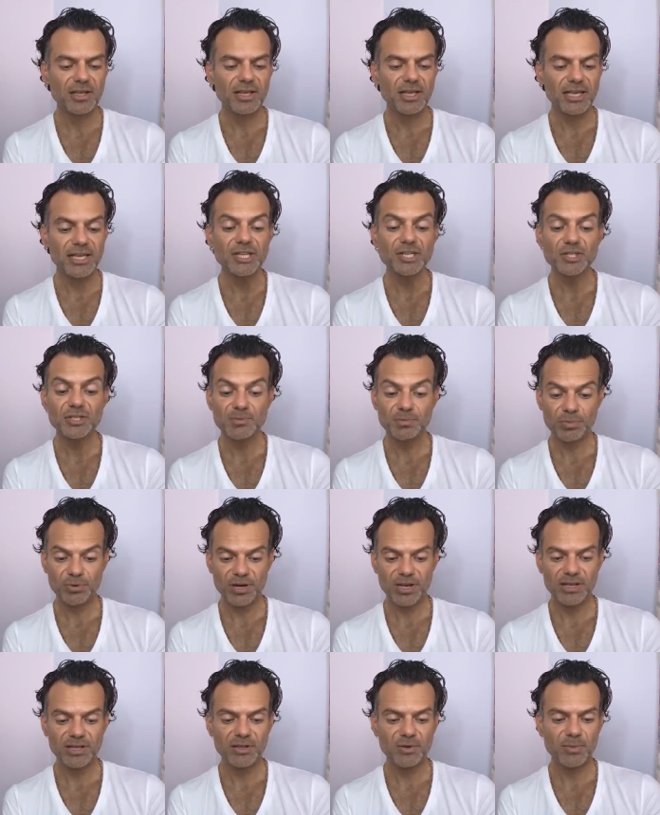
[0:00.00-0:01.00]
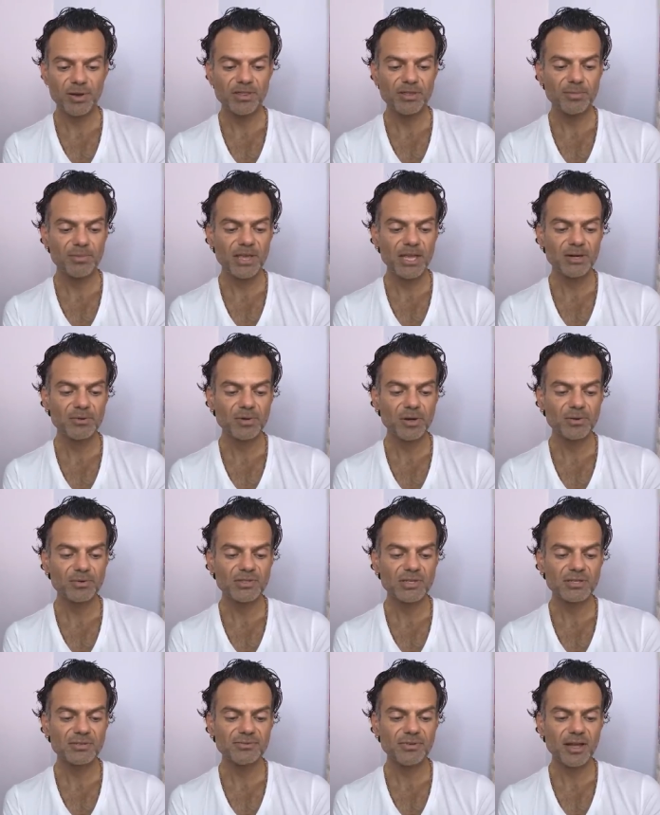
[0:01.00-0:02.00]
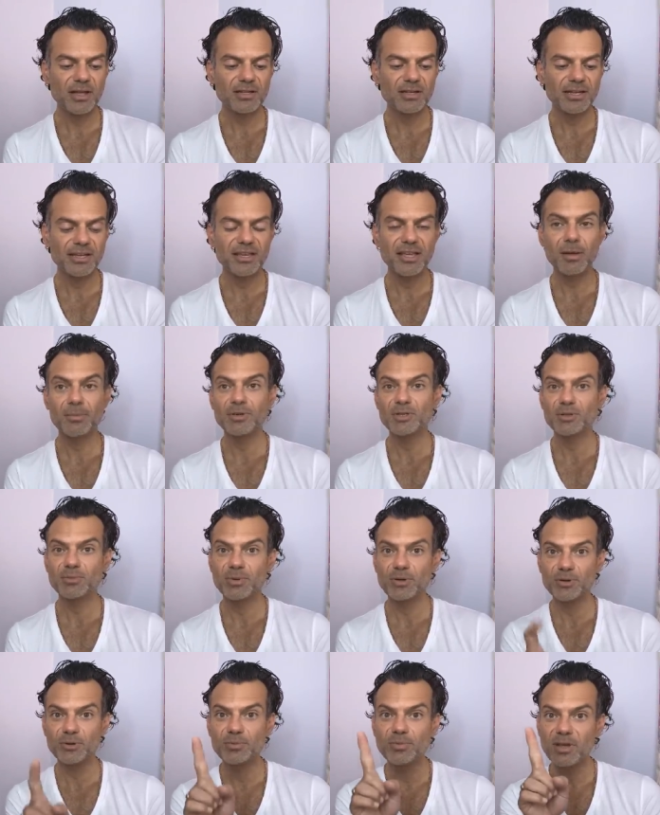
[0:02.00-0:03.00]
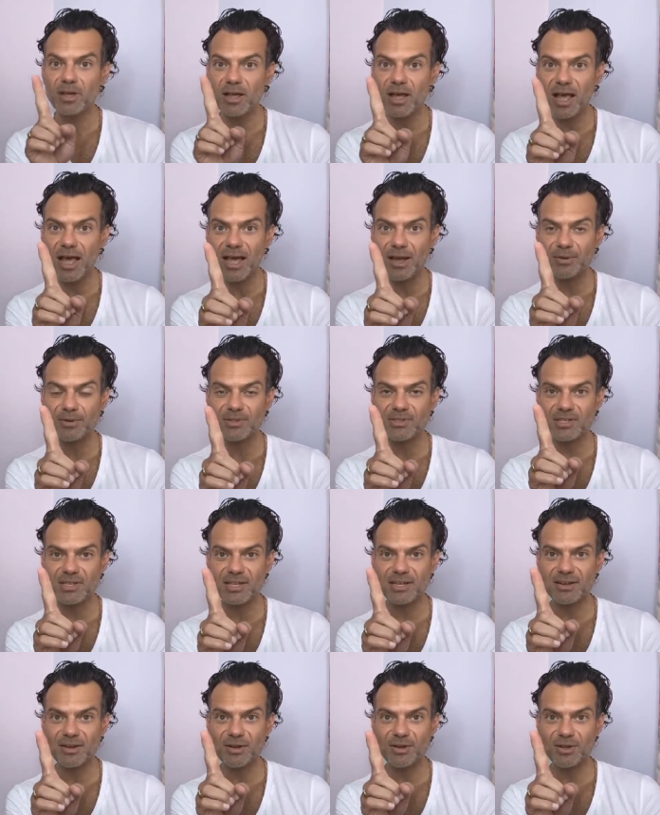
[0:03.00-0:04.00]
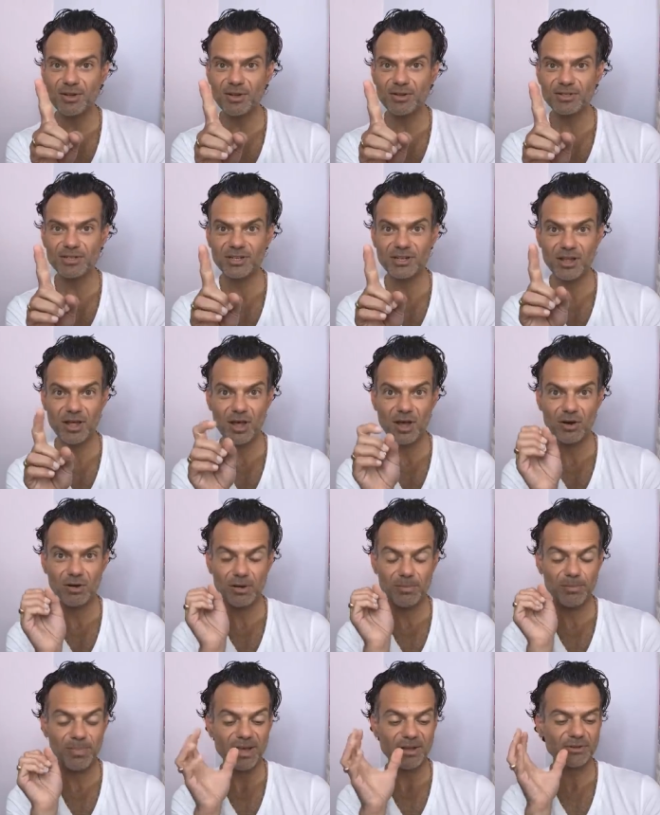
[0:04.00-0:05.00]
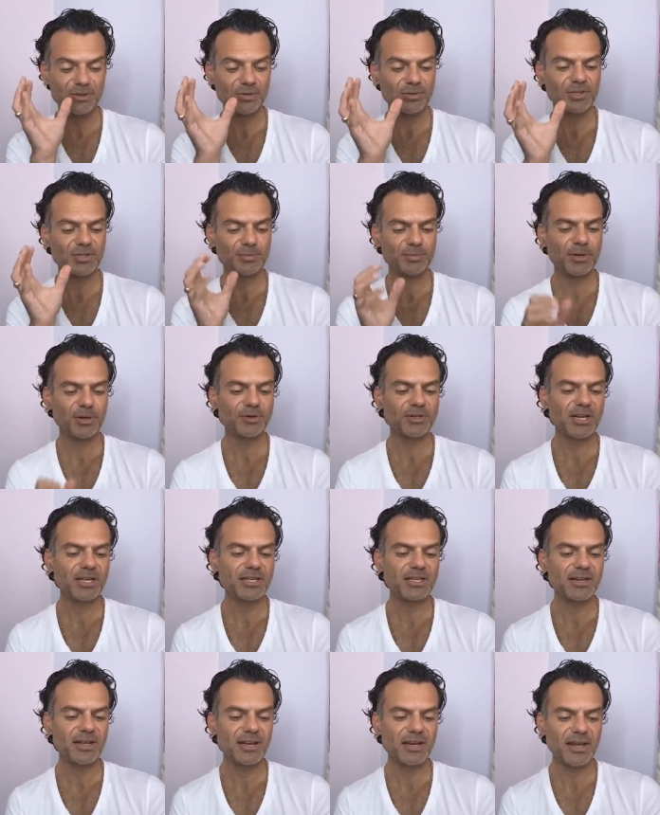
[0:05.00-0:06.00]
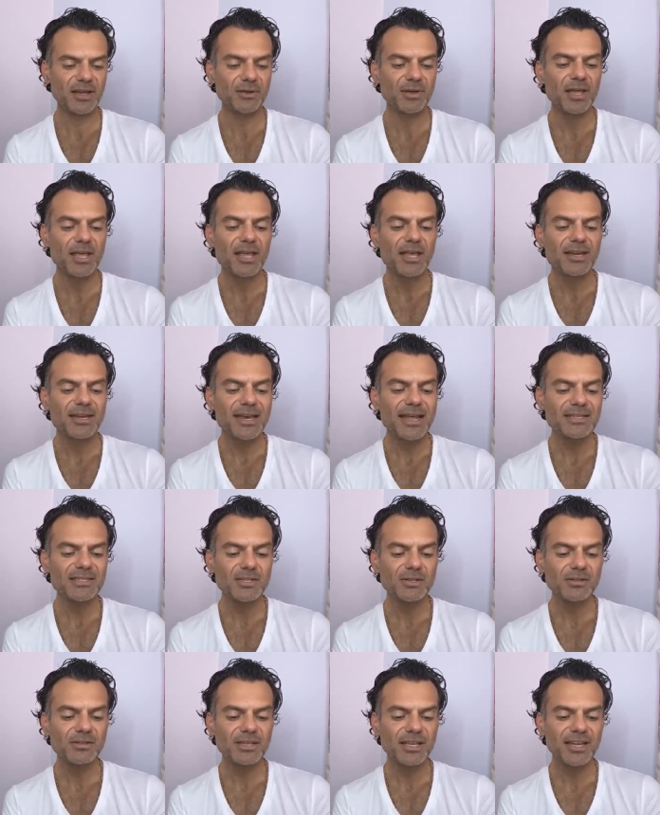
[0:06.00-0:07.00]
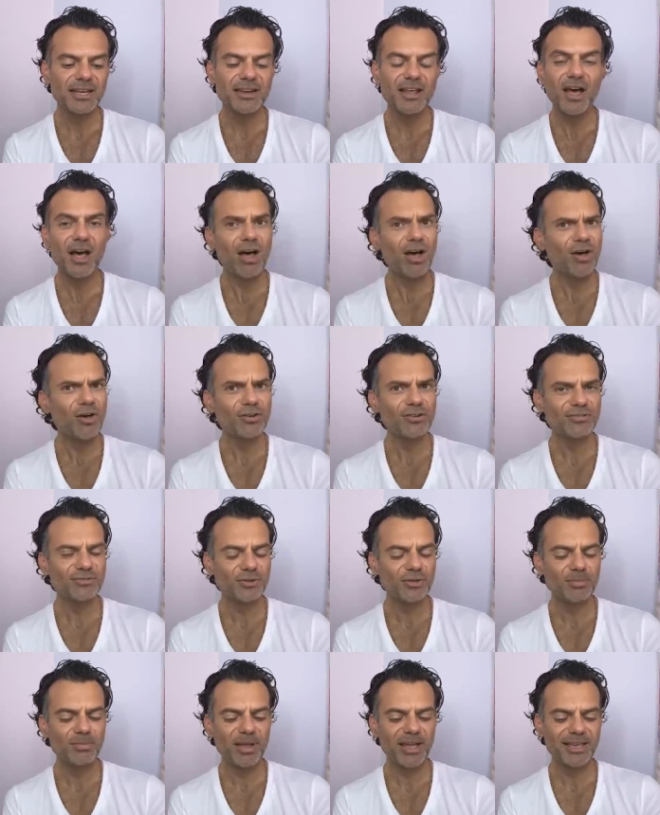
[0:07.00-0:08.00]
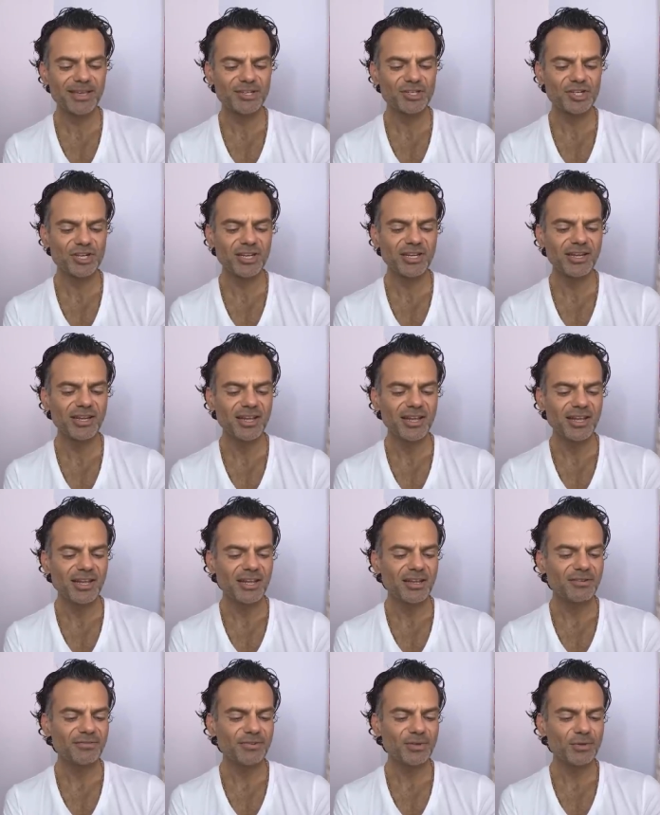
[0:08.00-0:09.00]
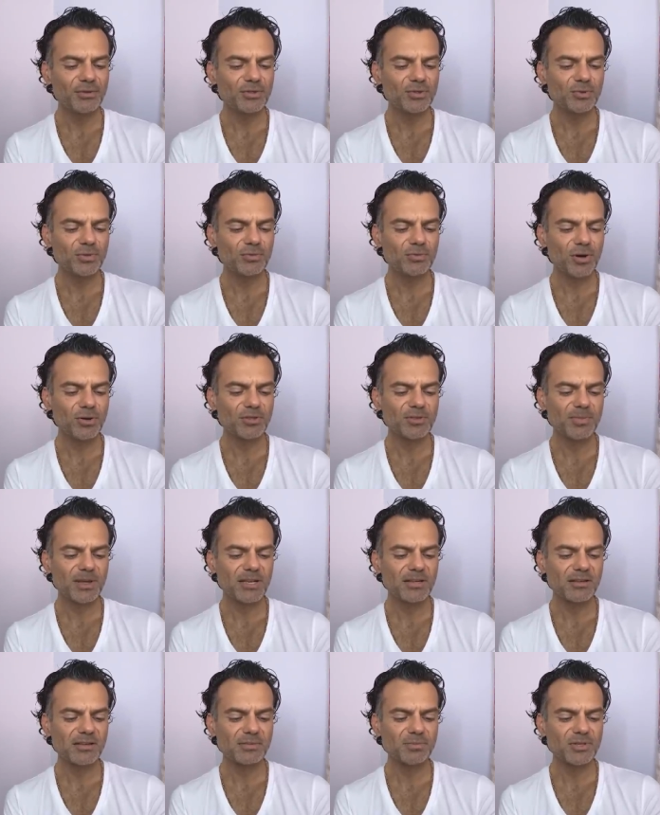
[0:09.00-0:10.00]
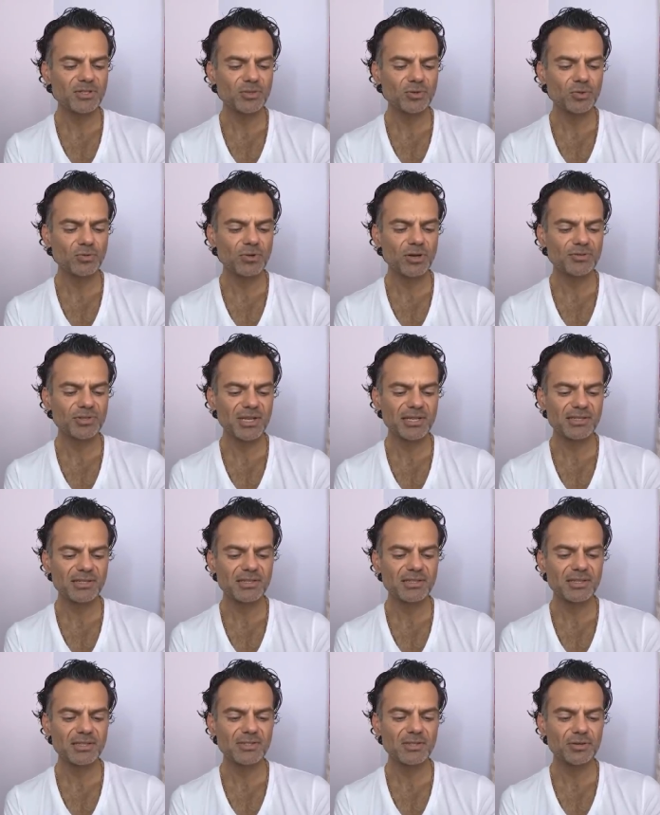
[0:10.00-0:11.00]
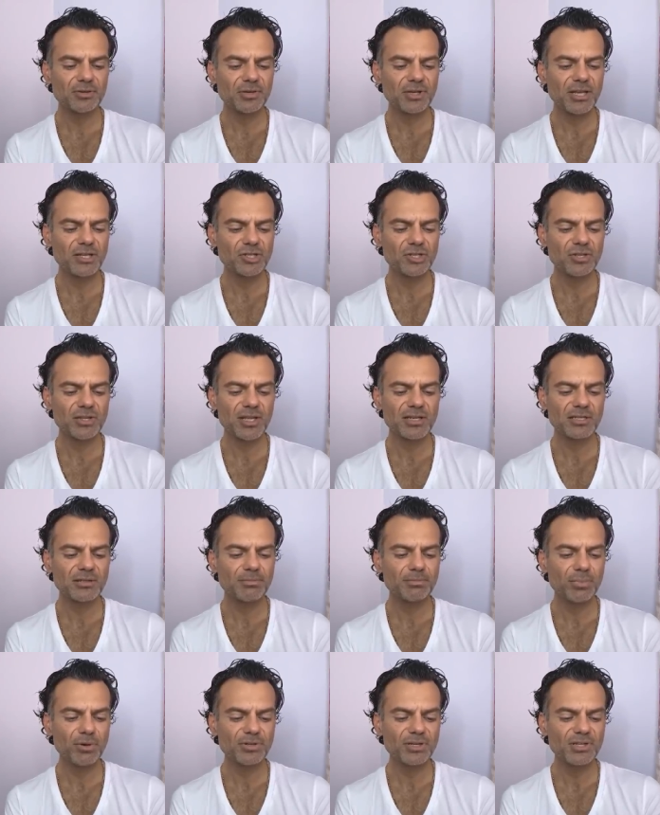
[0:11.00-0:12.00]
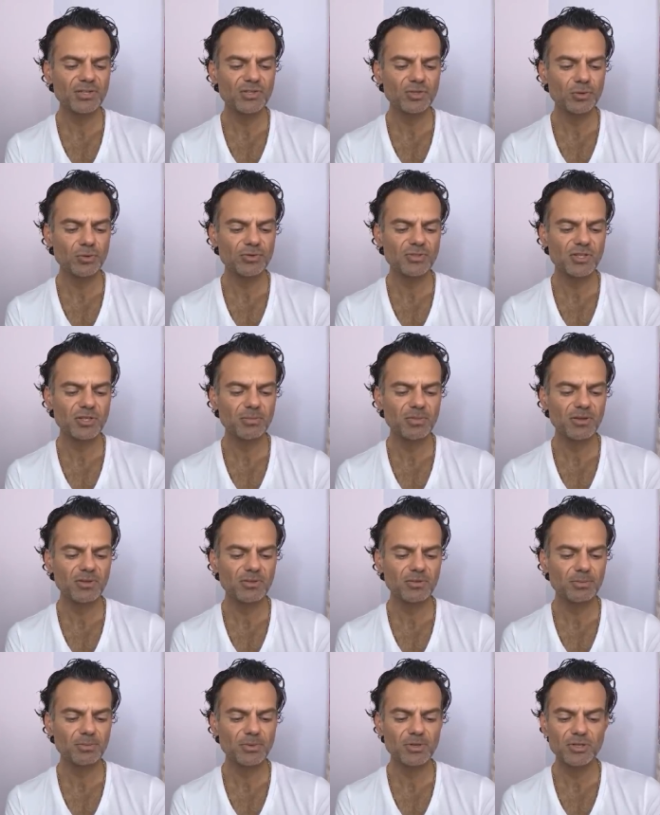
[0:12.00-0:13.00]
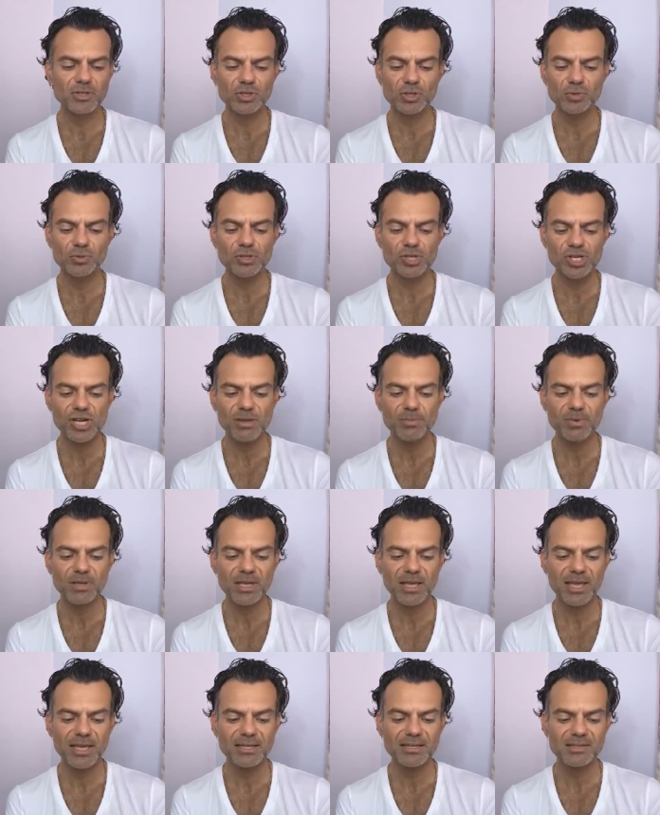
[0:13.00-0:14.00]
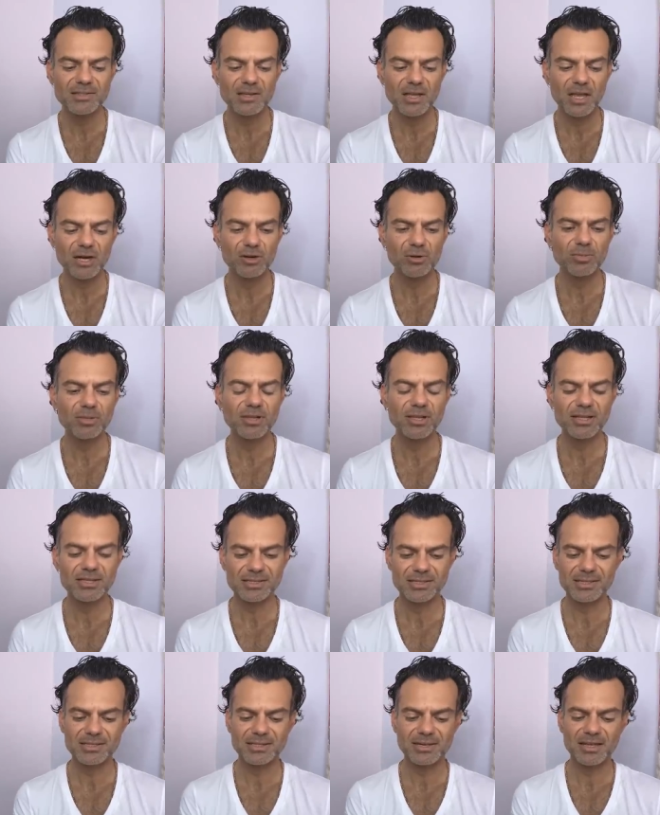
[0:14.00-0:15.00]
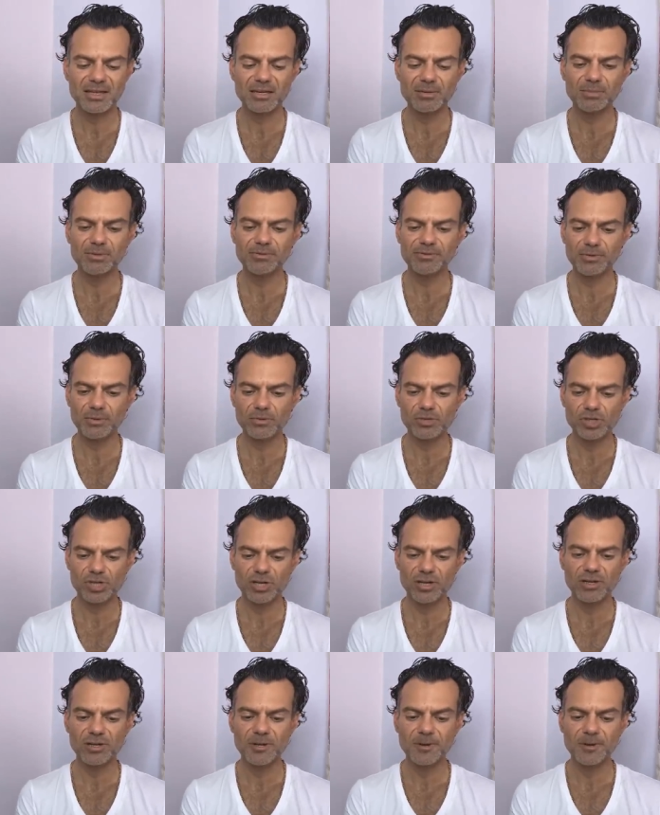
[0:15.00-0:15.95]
each spring, when the May roses finally come into bloom, ours in our garden are about to explode any day now. Nestled in artful packaging, infused with rose petals, Miss Dior Rose Essence is a creation that embodies Dior's commitment to shaping a desirable and sustainable future.